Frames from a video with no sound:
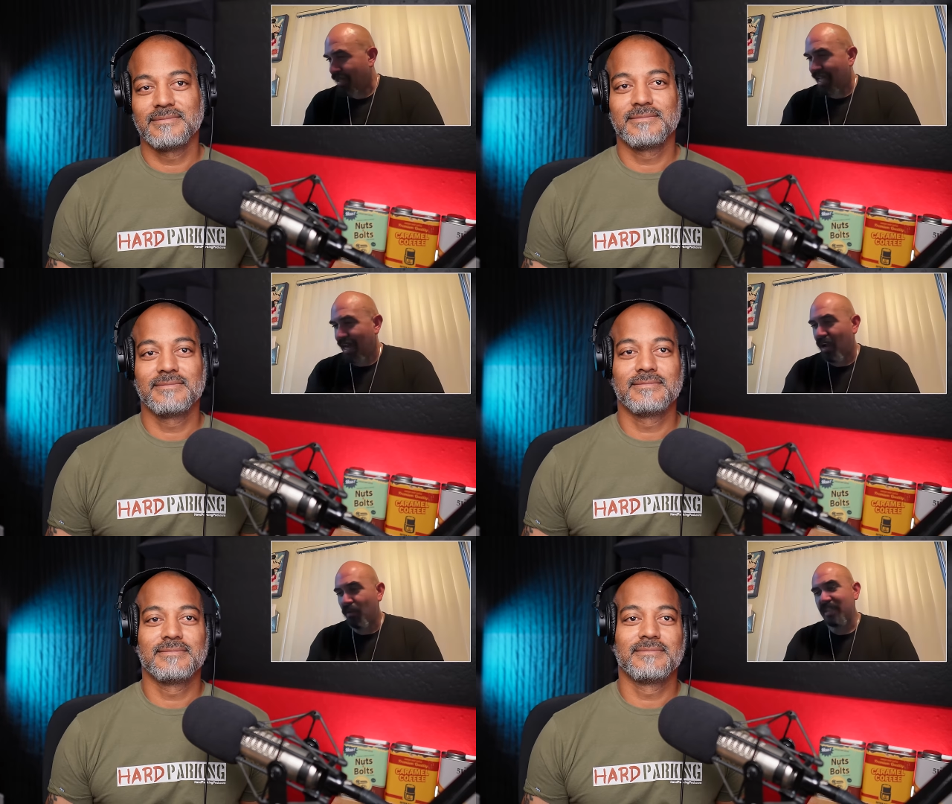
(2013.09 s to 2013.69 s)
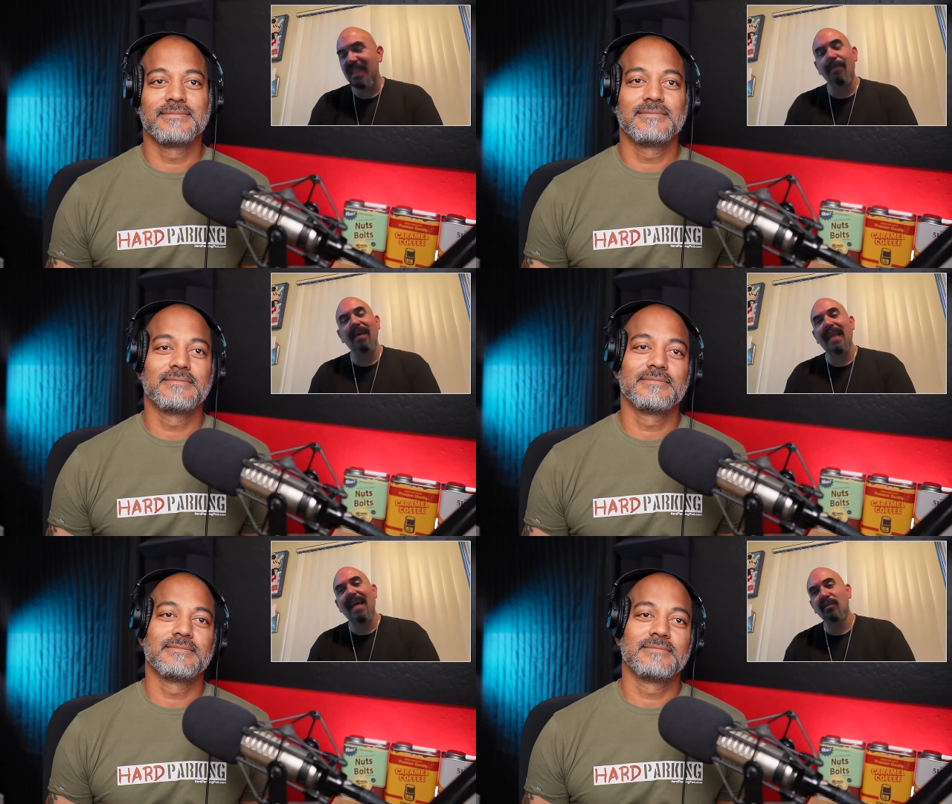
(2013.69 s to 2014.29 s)
Speaker 1: And I always say my
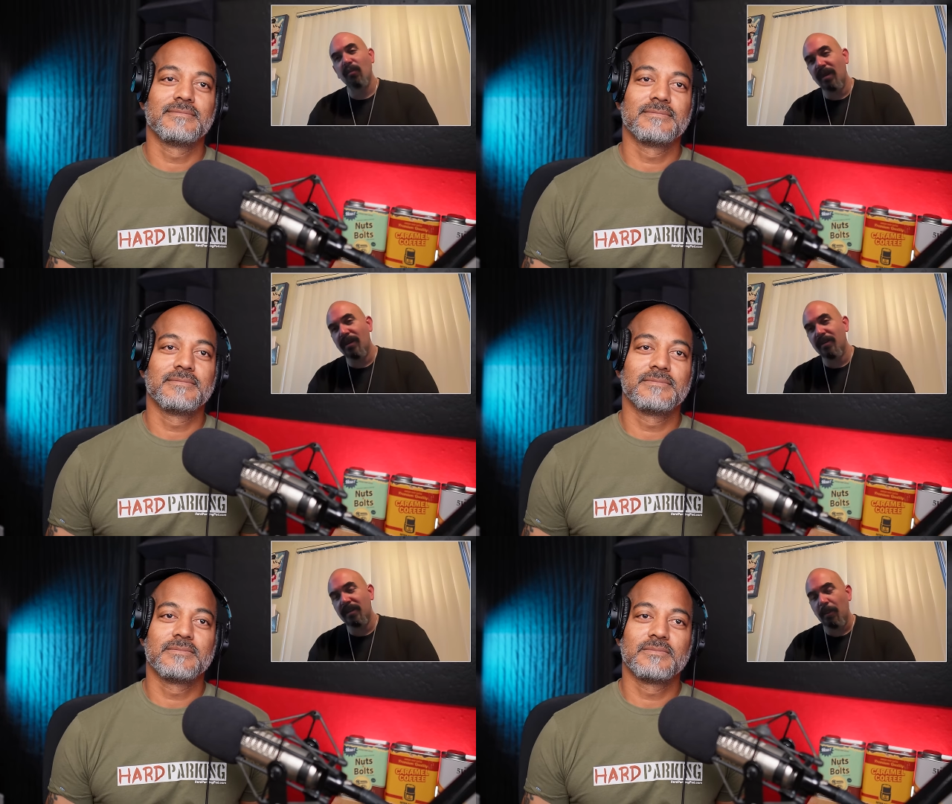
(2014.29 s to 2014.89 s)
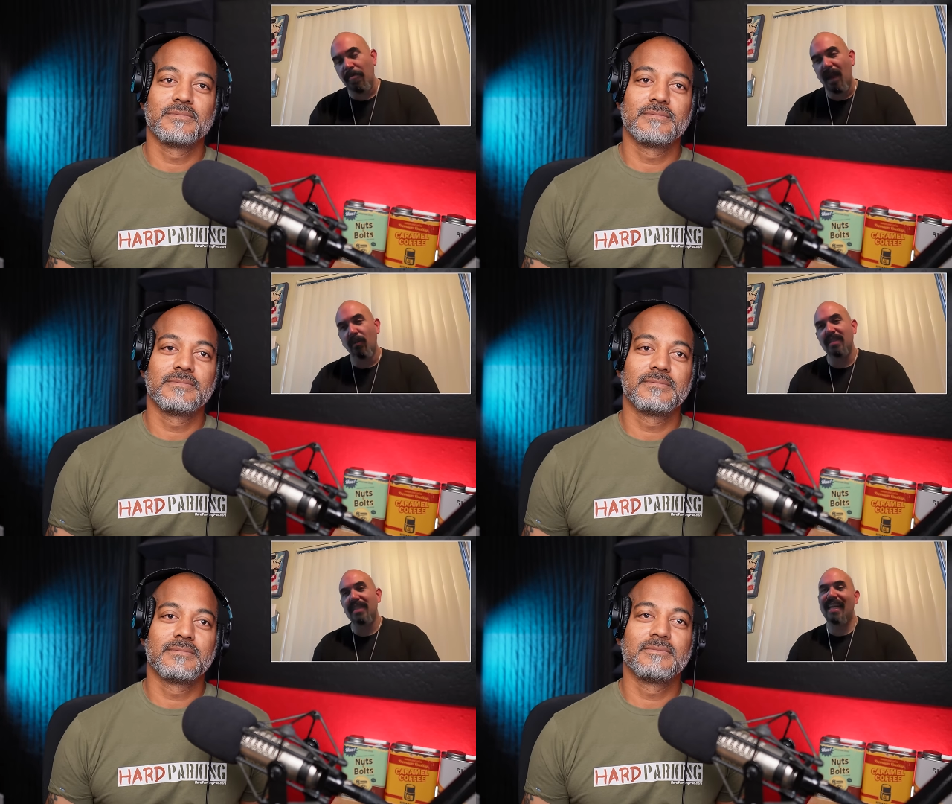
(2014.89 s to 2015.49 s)
last words. I
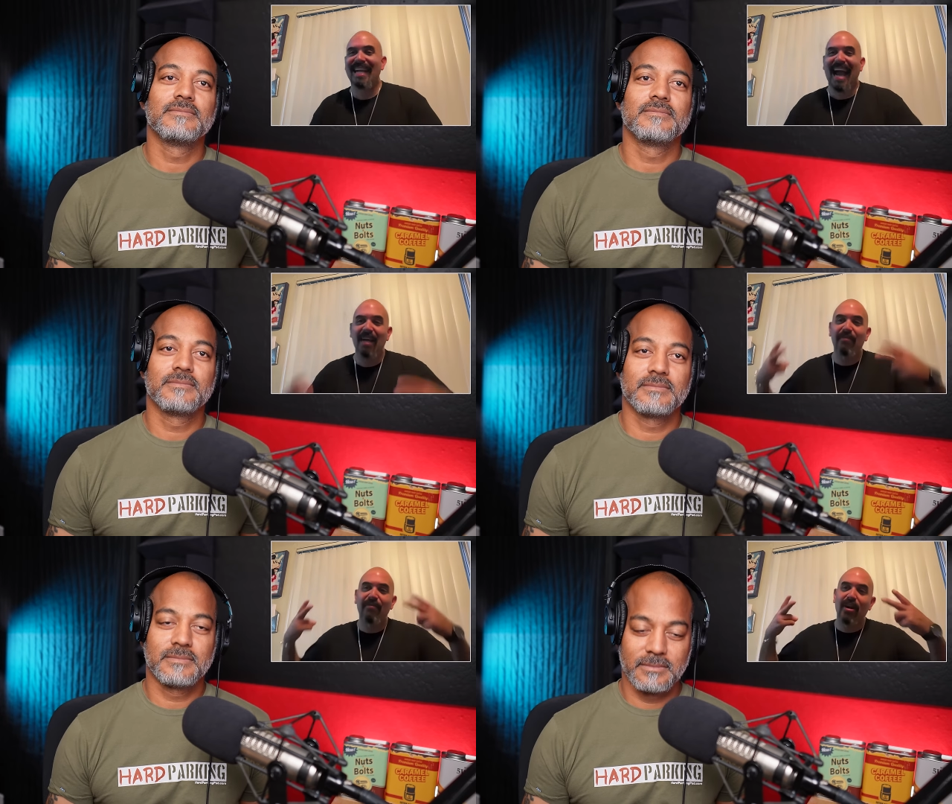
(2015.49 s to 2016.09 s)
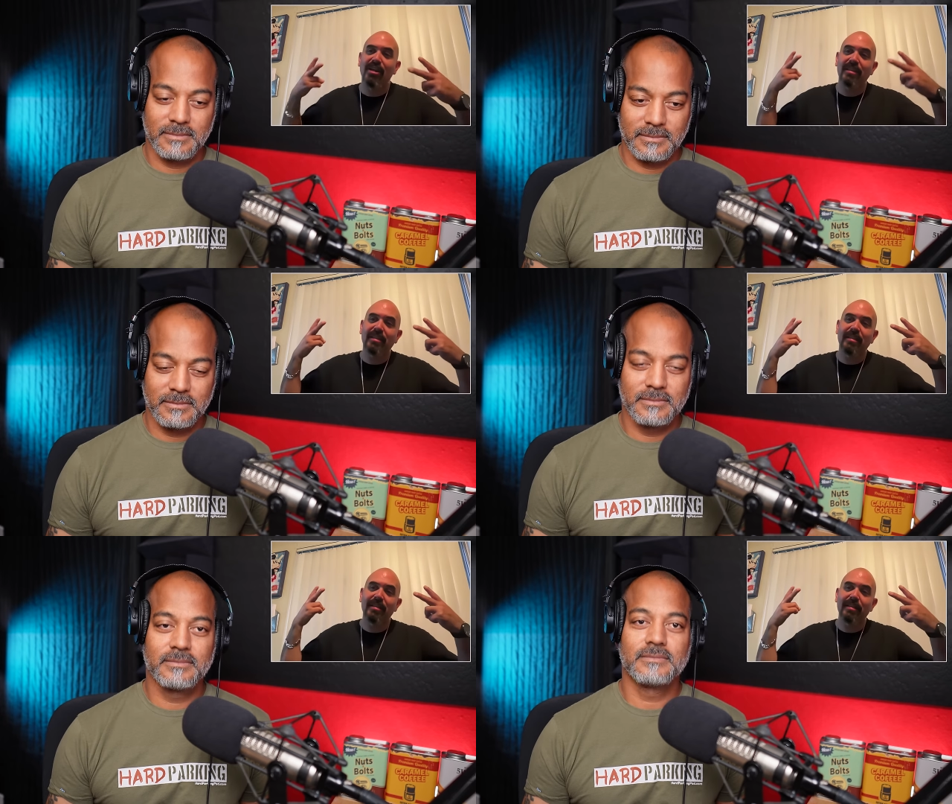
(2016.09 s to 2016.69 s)
always say God first
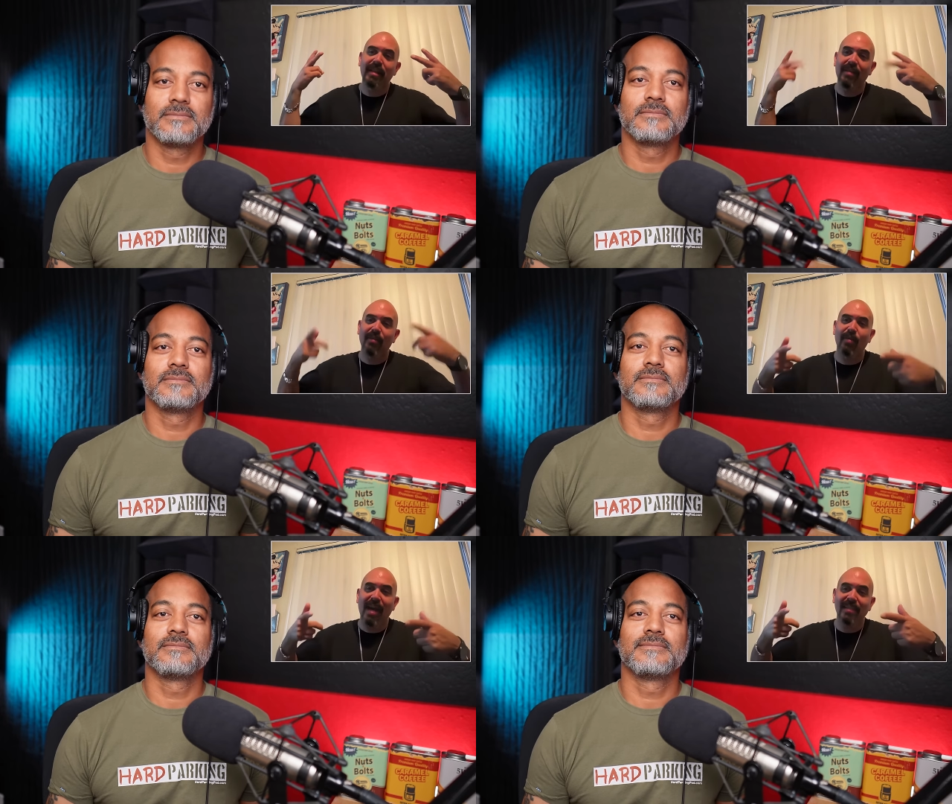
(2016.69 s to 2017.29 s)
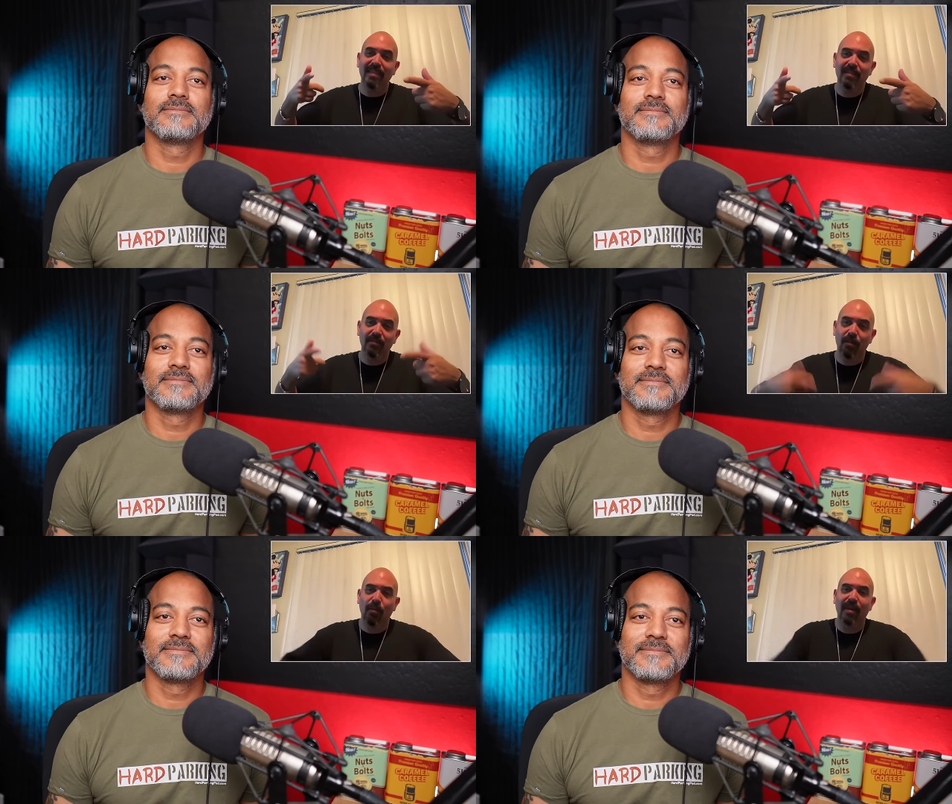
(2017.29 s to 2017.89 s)
and the rest
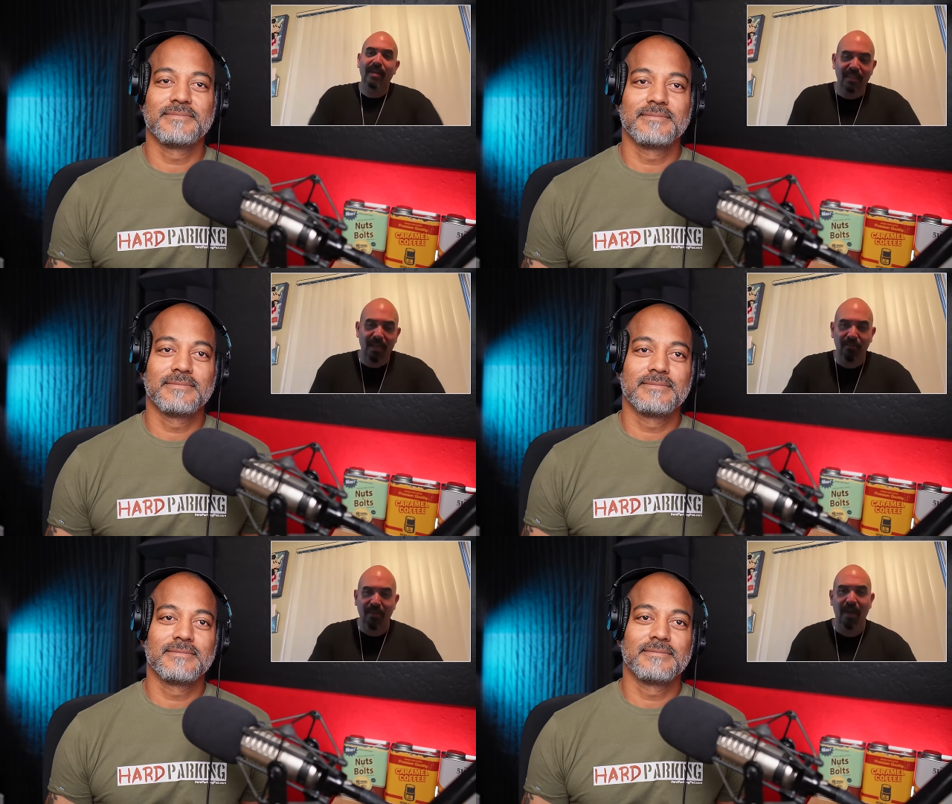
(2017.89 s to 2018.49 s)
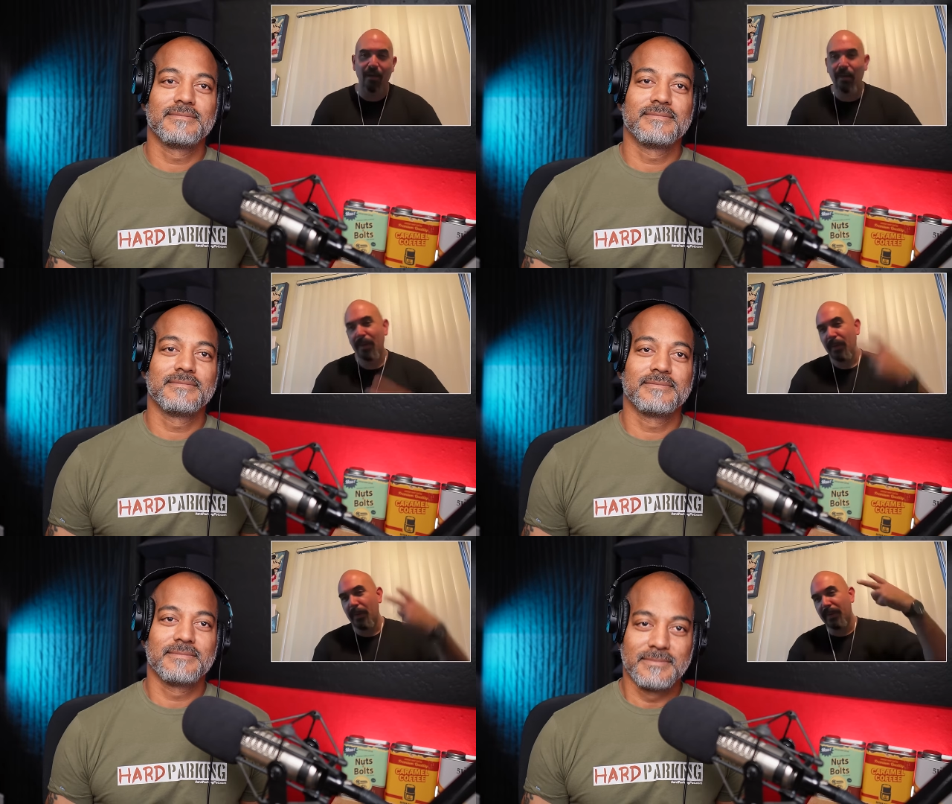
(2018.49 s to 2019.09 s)
will work yourself out.
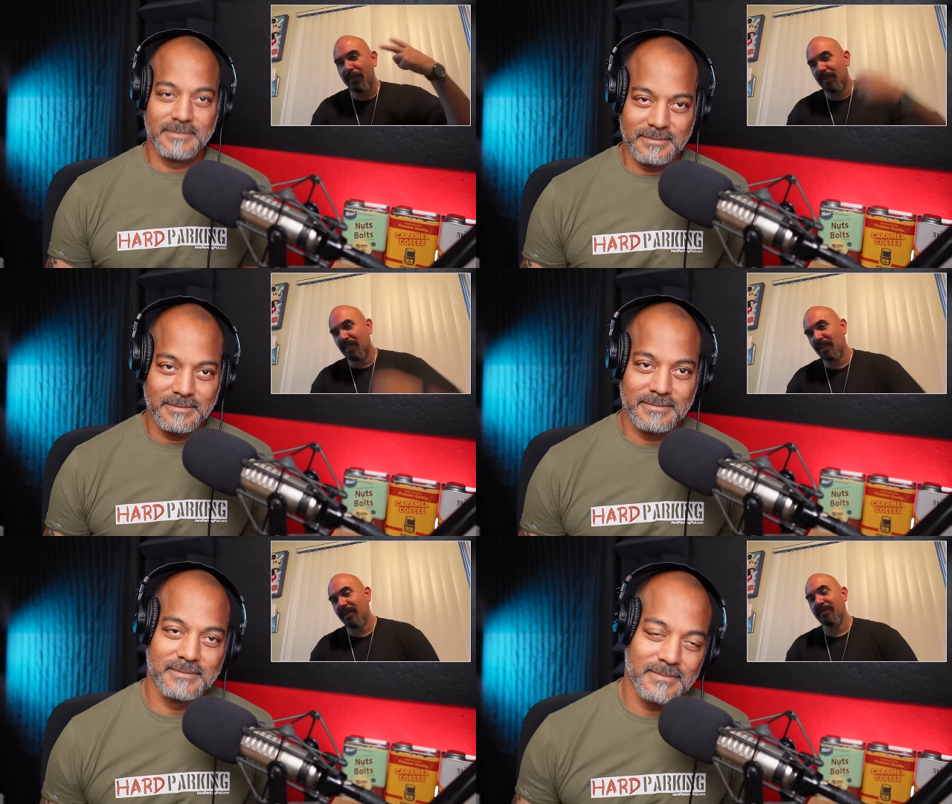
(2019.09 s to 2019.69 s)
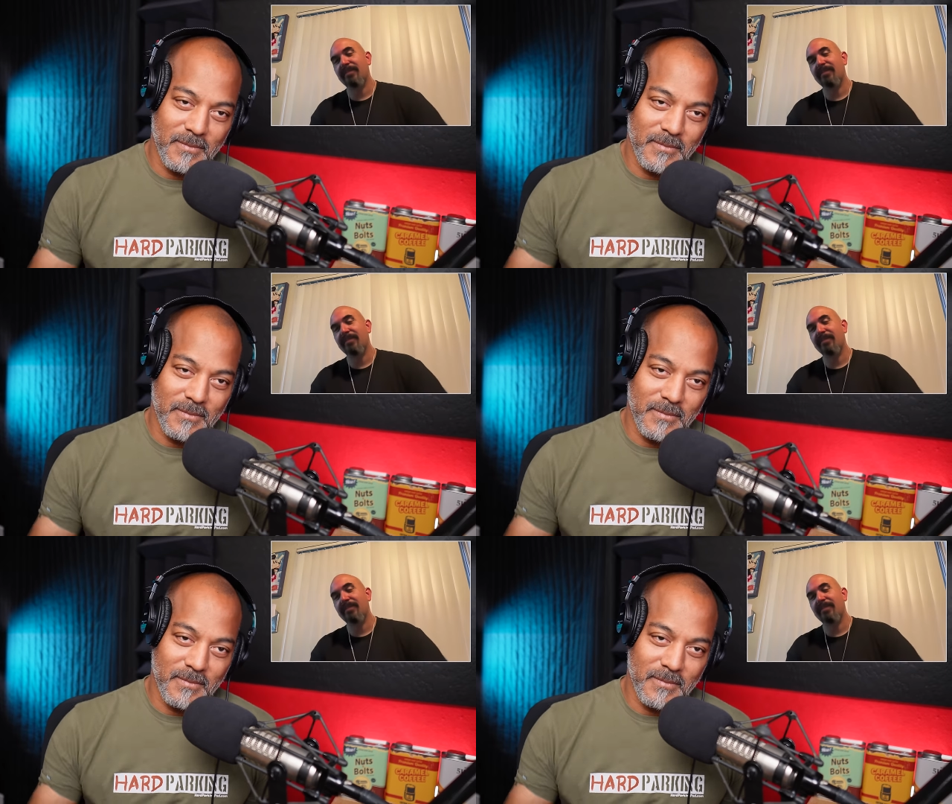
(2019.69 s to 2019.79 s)
Much love.